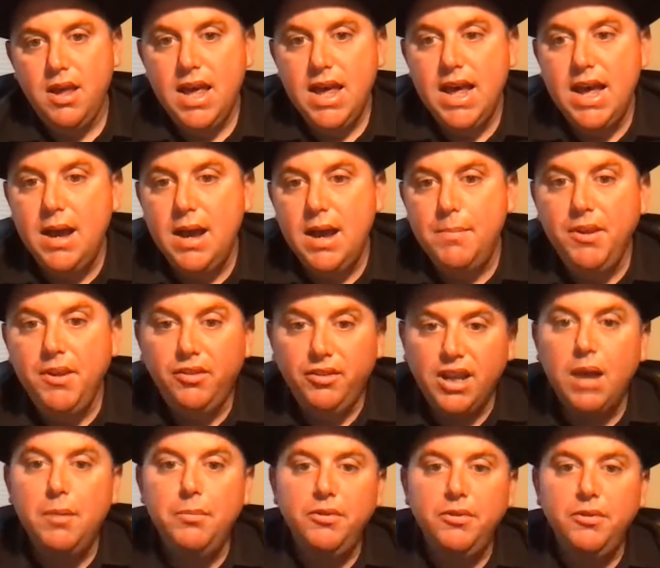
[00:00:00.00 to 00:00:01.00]
Um, this
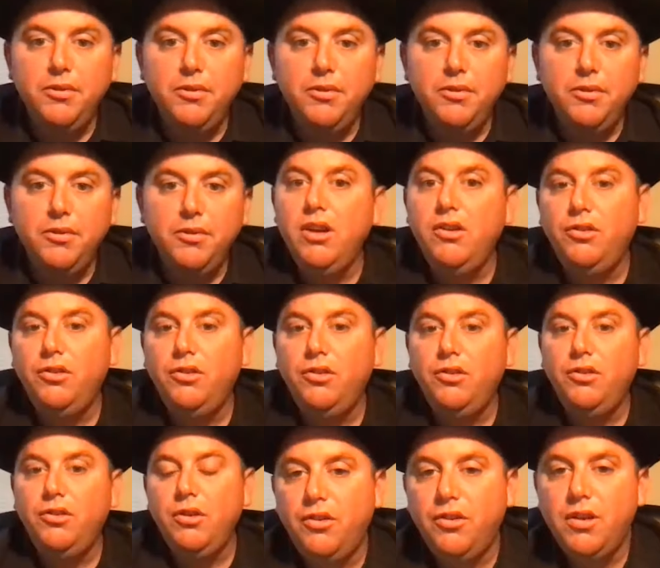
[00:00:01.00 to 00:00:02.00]
comes into the
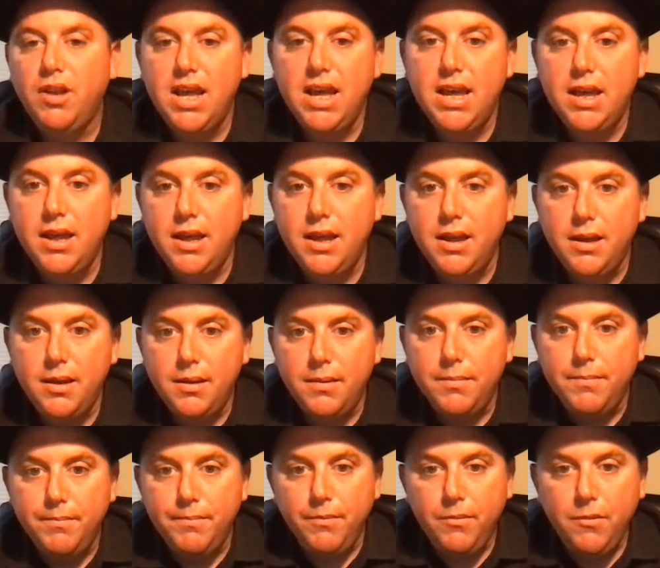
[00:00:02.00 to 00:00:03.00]
research,
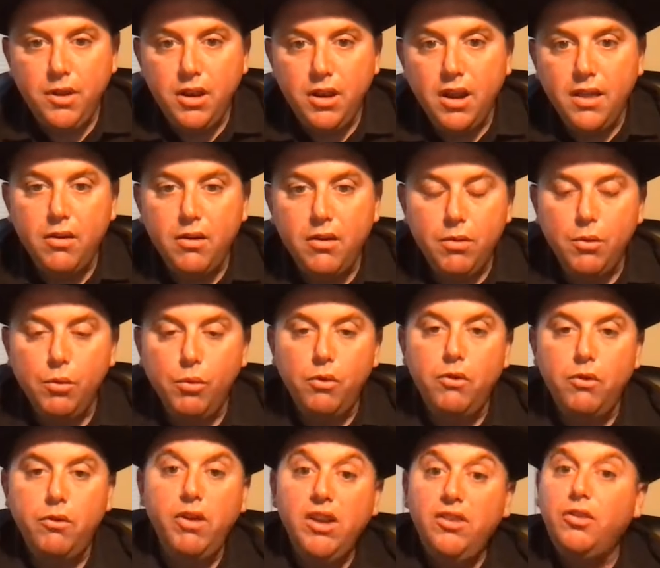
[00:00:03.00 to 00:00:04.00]
uh, you know, the, the
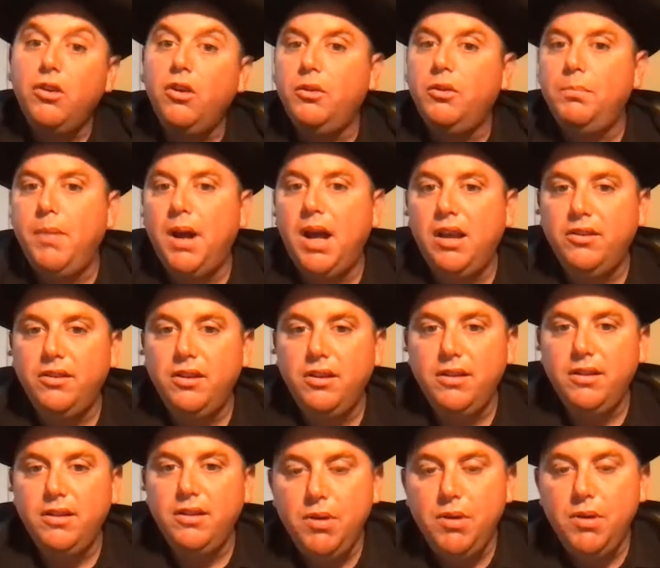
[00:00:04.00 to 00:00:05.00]
research basket
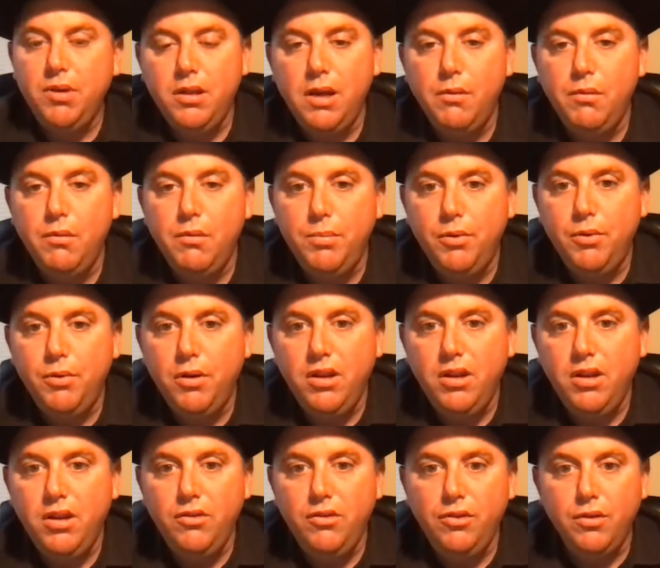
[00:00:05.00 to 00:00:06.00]
that we, that we put it
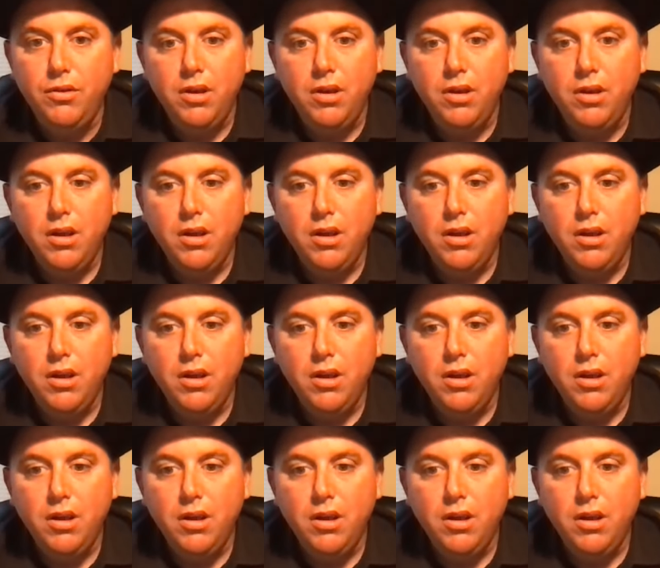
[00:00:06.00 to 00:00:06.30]
into.